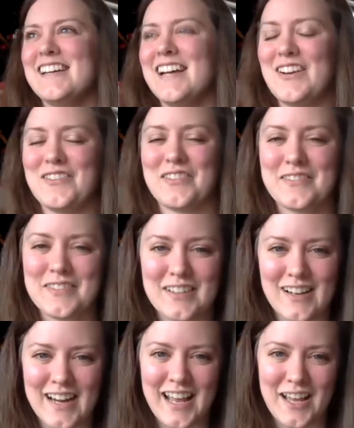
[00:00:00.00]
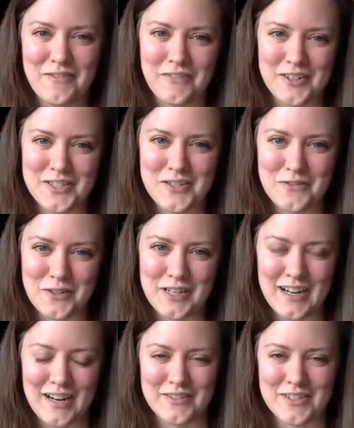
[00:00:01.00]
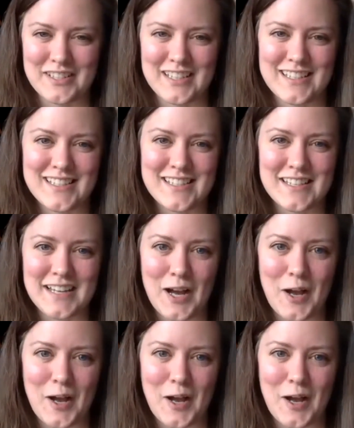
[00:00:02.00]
have gone headfirst for it ever since.